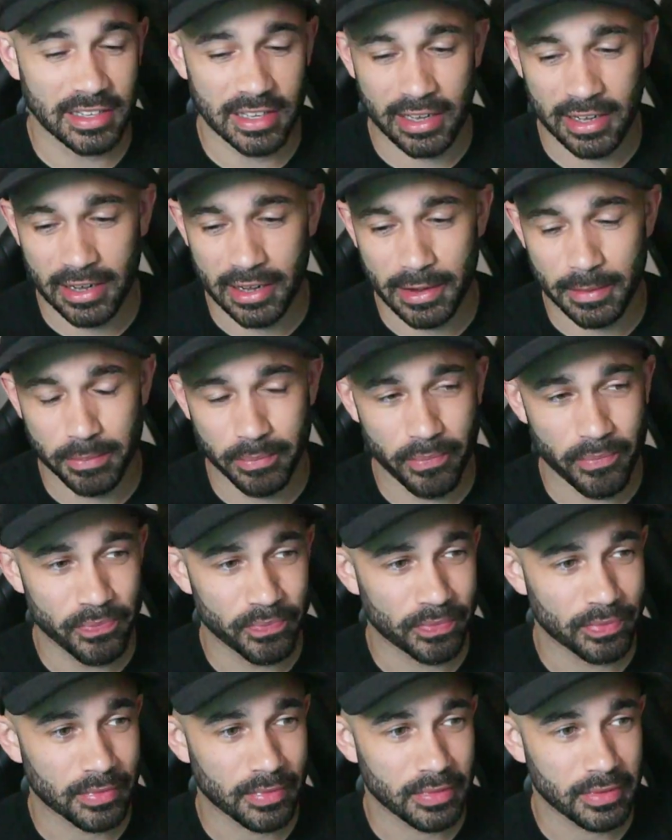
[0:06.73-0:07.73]

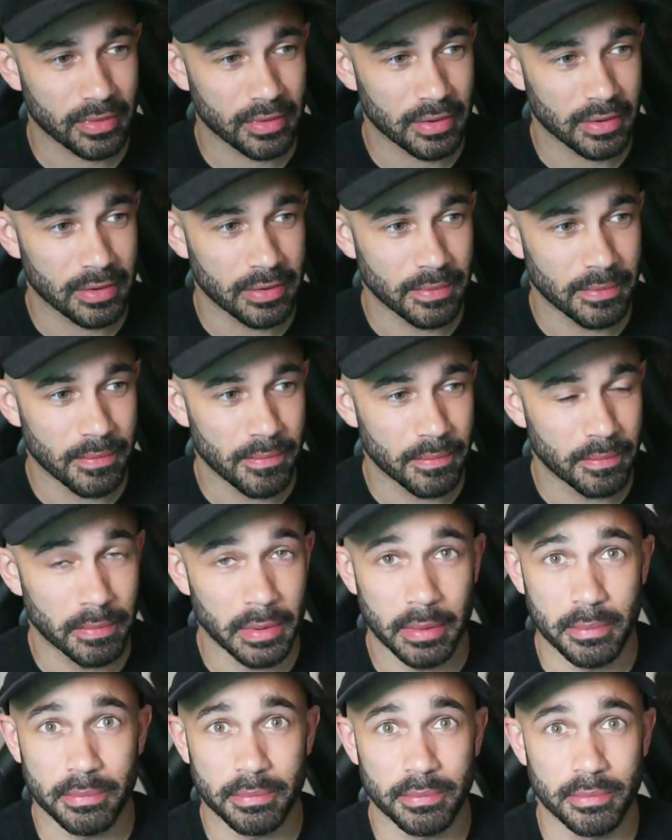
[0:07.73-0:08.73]

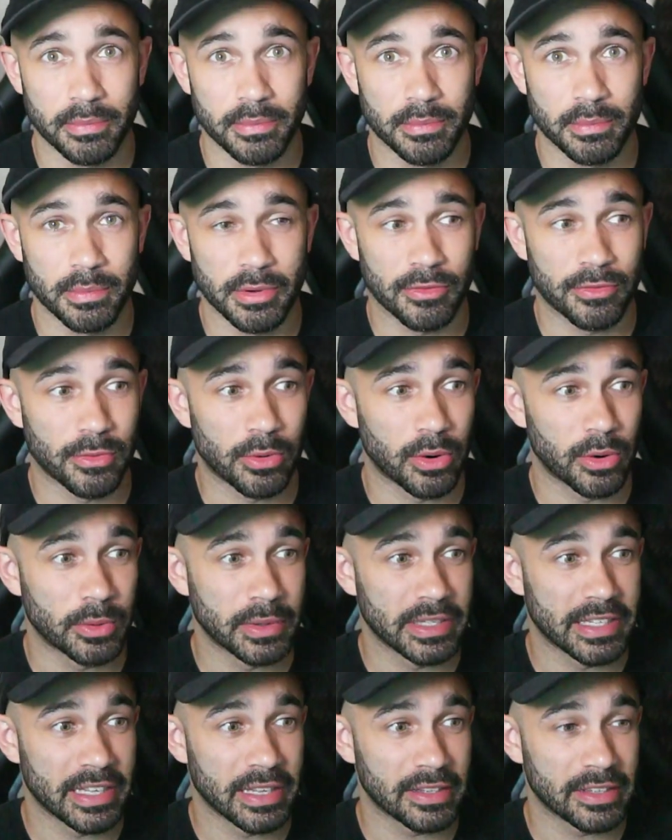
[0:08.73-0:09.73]
But before we
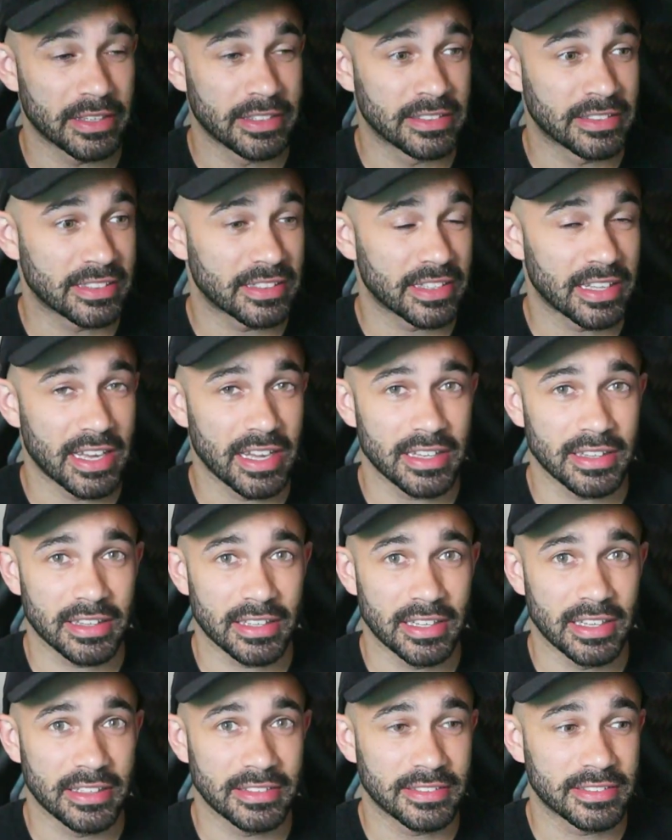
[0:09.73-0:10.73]
get into that,
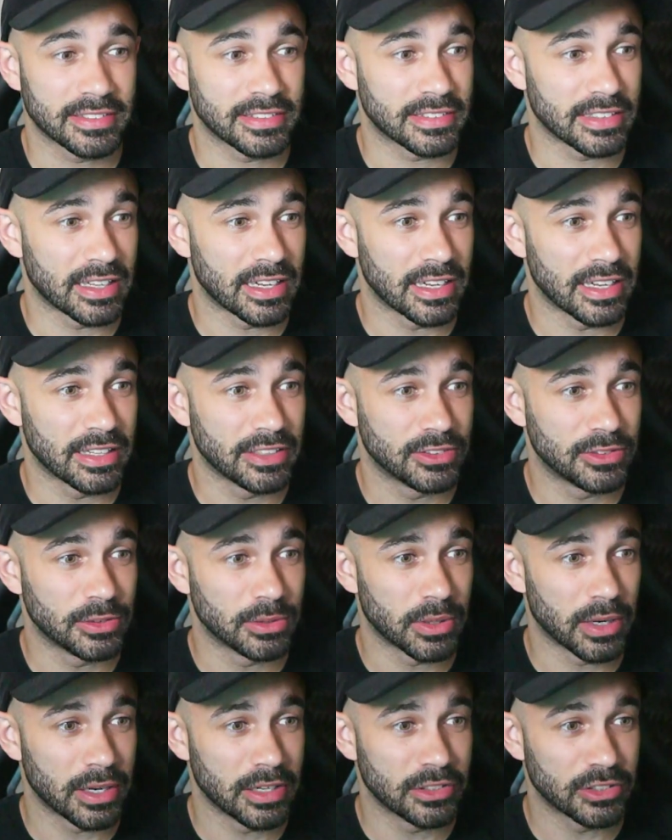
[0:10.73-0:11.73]
let's do
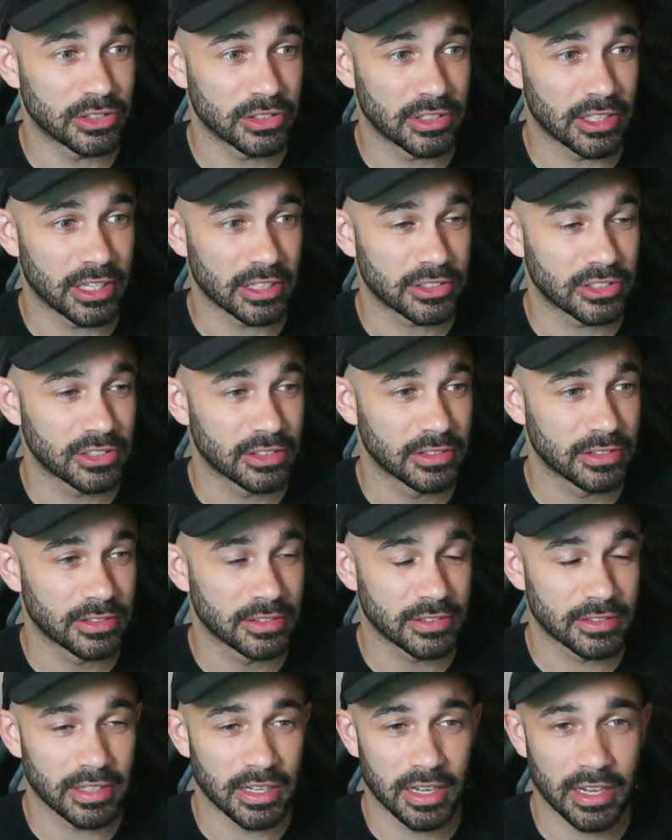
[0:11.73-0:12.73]
our introductions.